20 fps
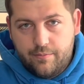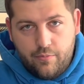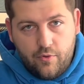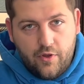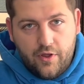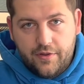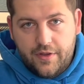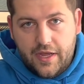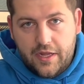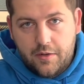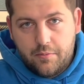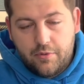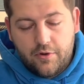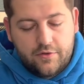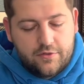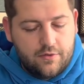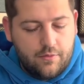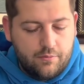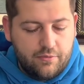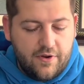boiled down to
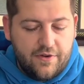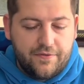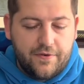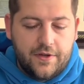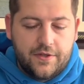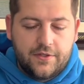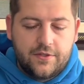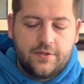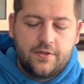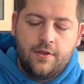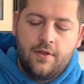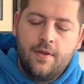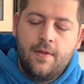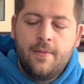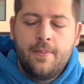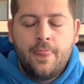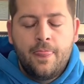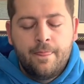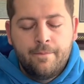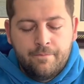personal preference.
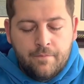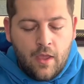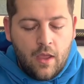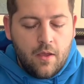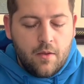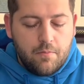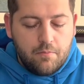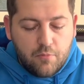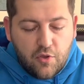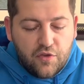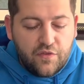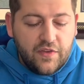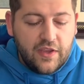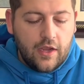Moving